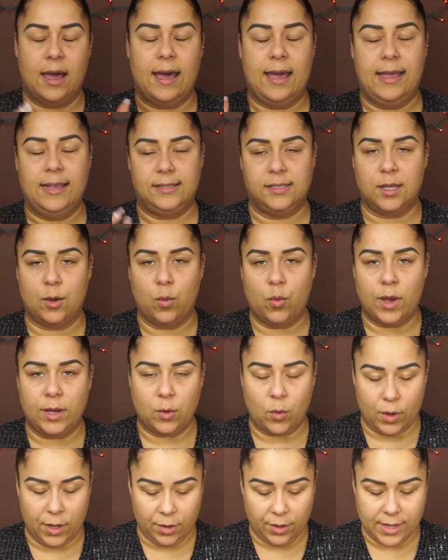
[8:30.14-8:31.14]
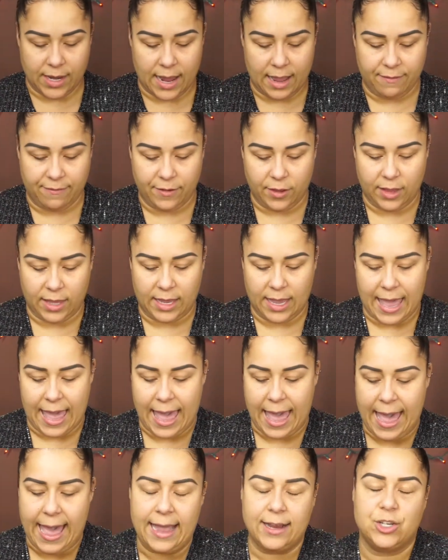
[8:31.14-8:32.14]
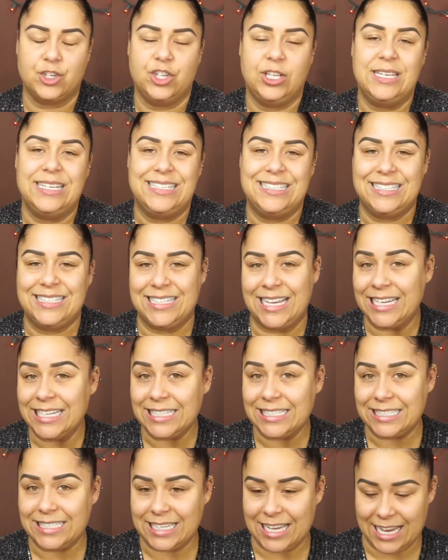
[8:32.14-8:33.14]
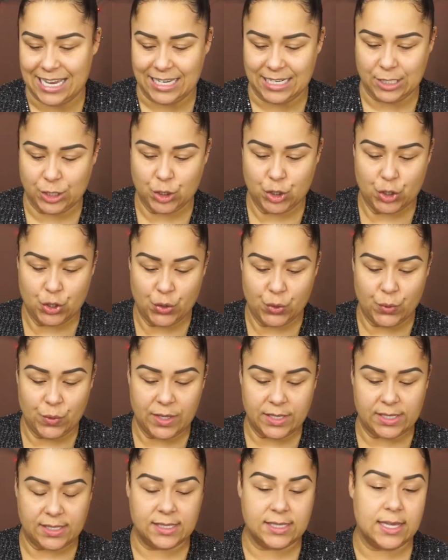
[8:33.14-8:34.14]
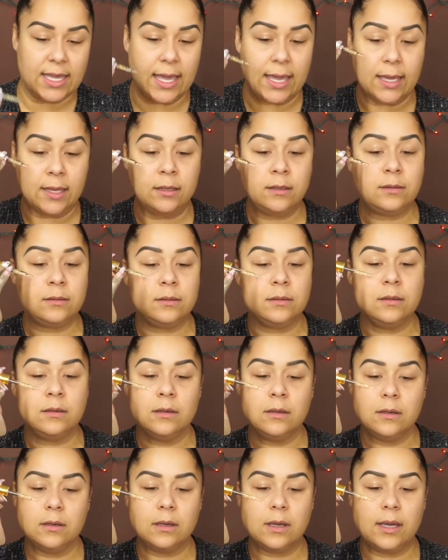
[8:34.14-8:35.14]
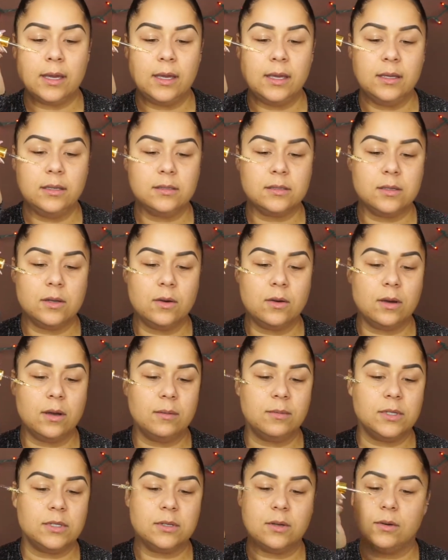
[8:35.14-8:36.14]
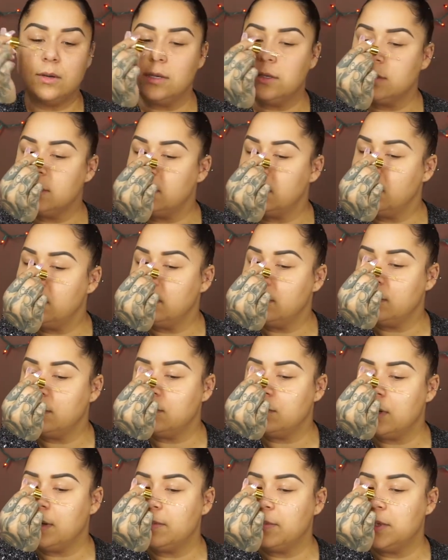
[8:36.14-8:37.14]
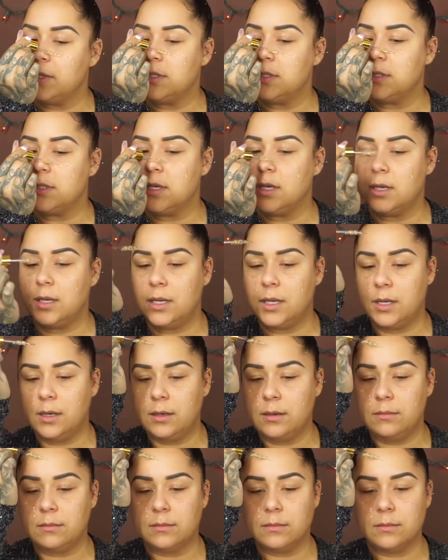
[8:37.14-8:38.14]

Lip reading: It's the one oil that I feel like actually sinks into the skin. Okay, so I'm just going to drop this in here.